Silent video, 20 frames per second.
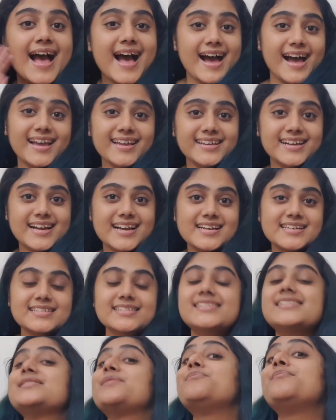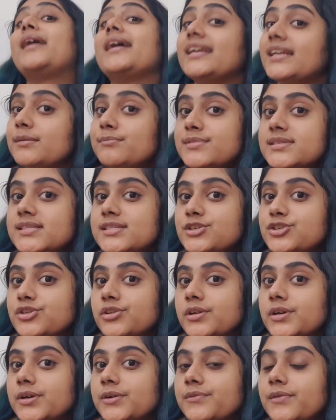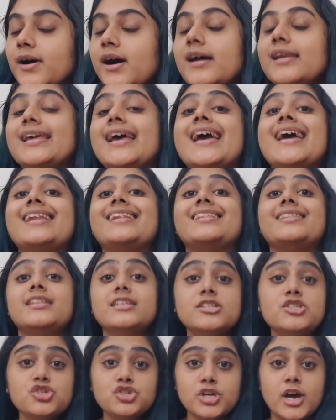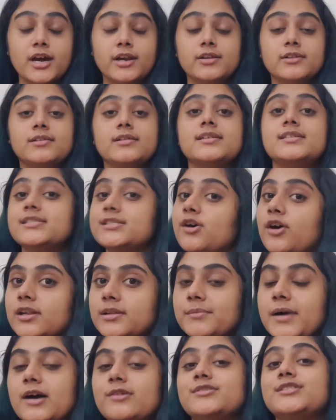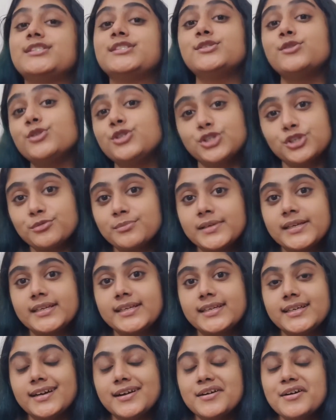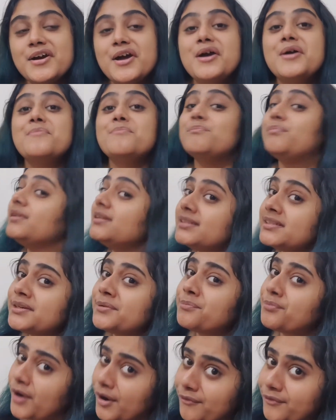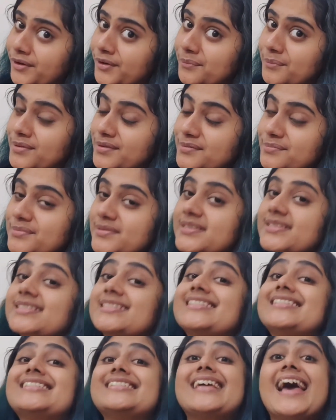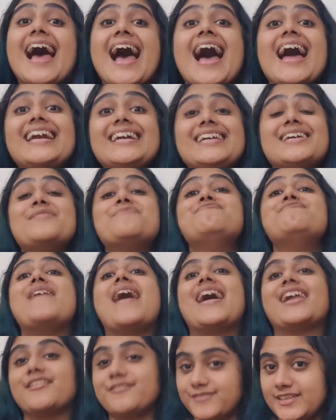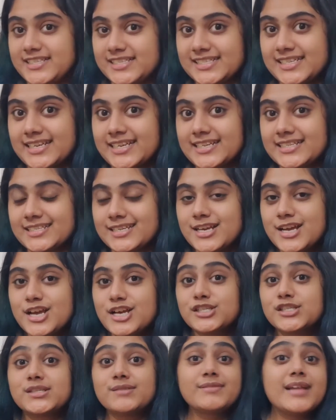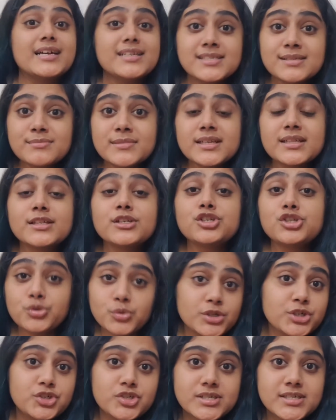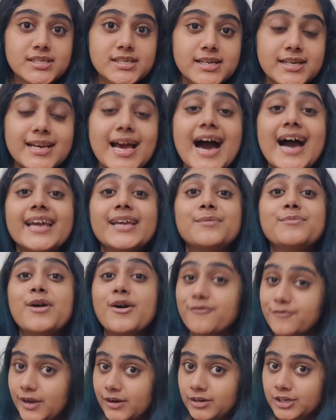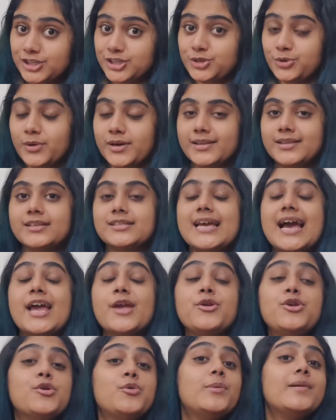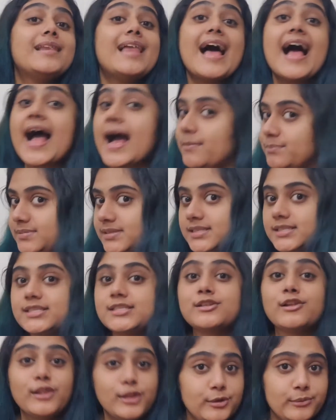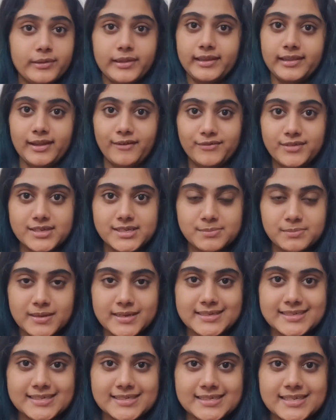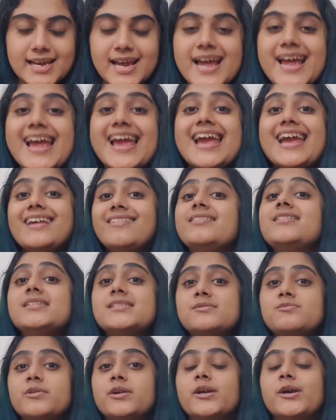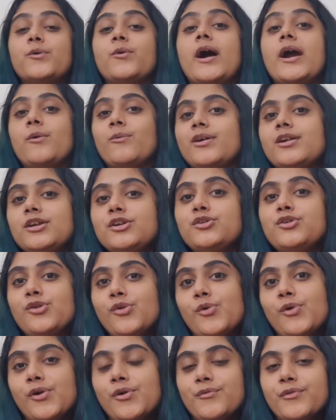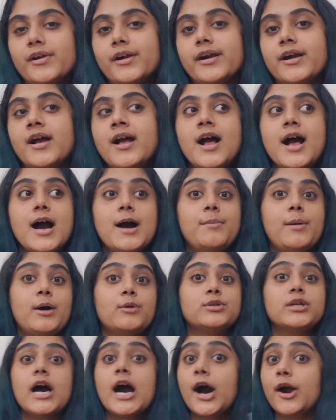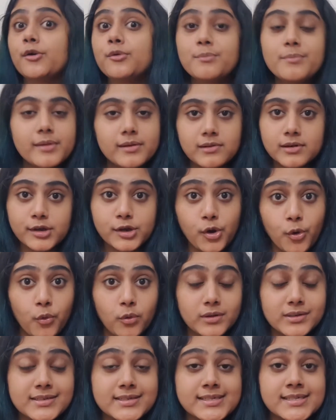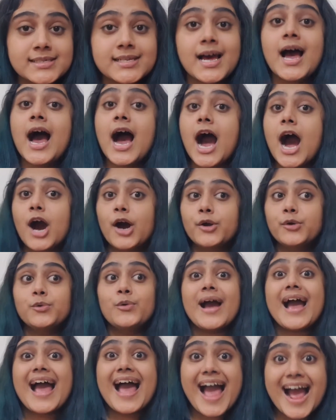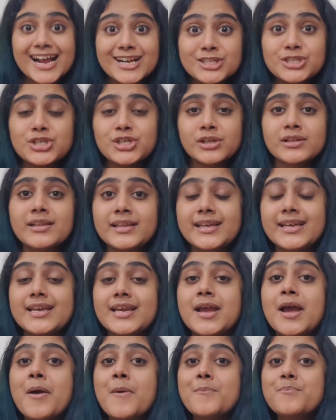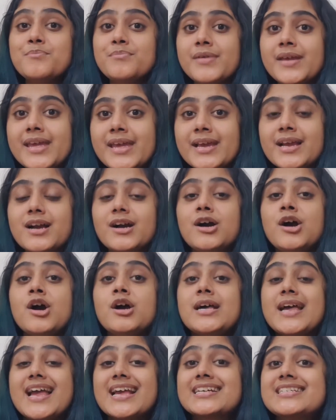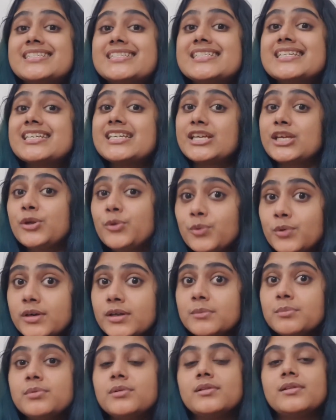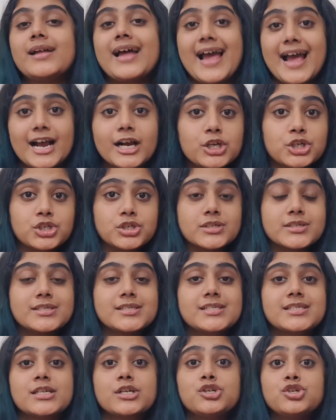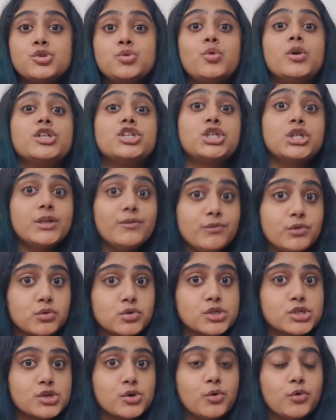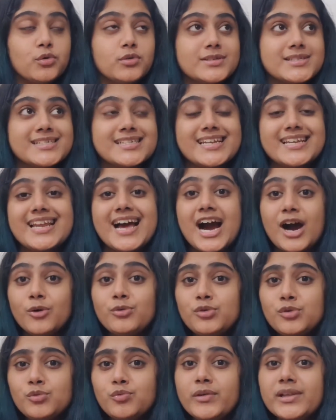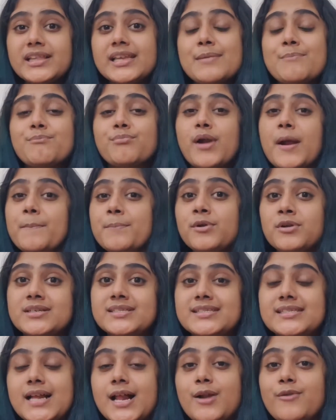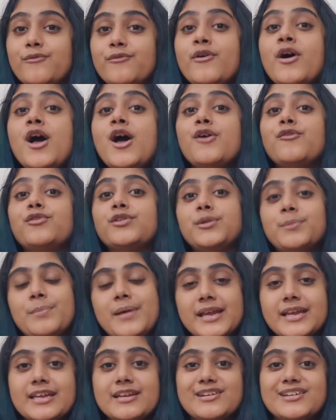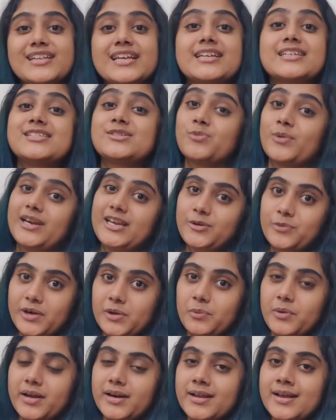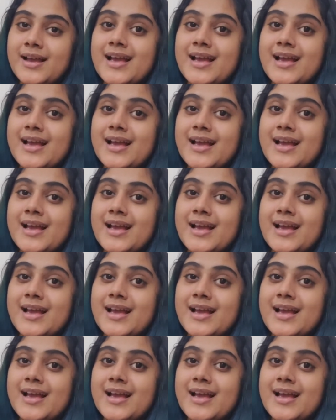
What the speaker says: Hi guys, my name is Nishita Agarwal and this channel is all about social media, building a profitable business and manifesting it. So if that's something that you're interested in, I am very sure that you will absolutely love this place. In this video, I wanted to go over about how to build goals, how to actually make executable actions to achieve those goals, and how to really prep yourself for the big year that is 2021.